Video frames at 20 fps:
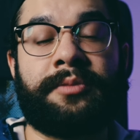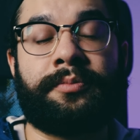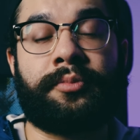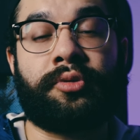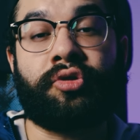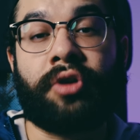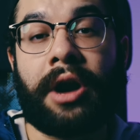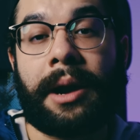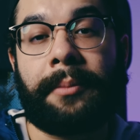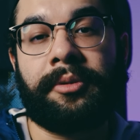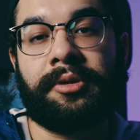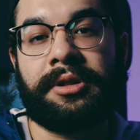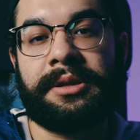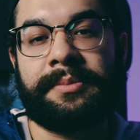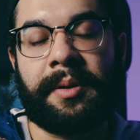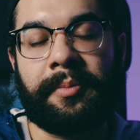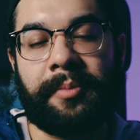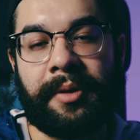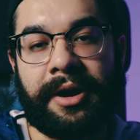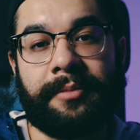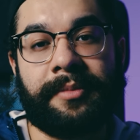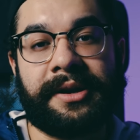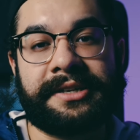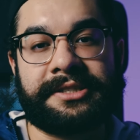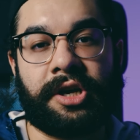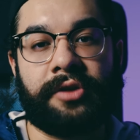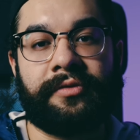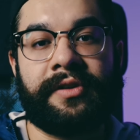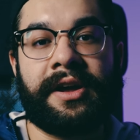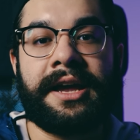to properly prepare
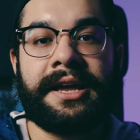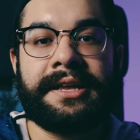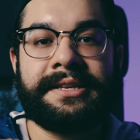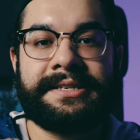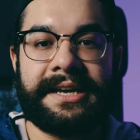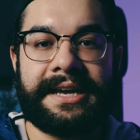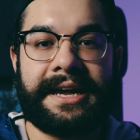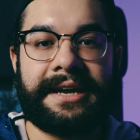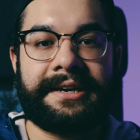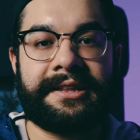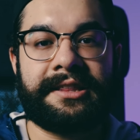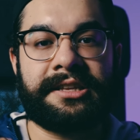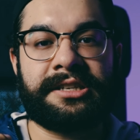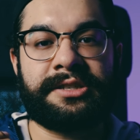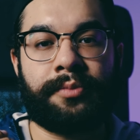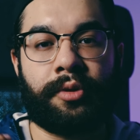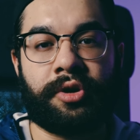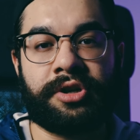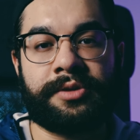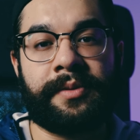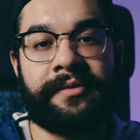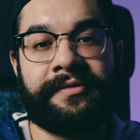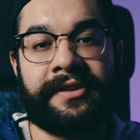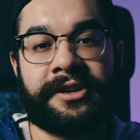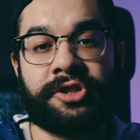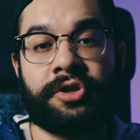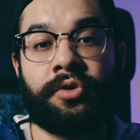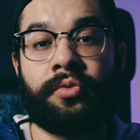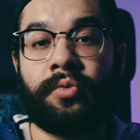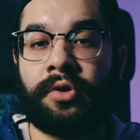myself to get into the sports
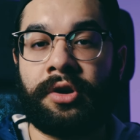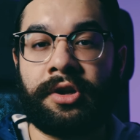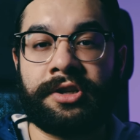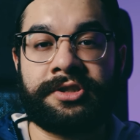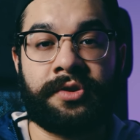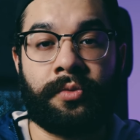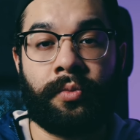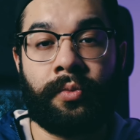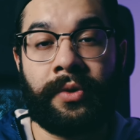professional world,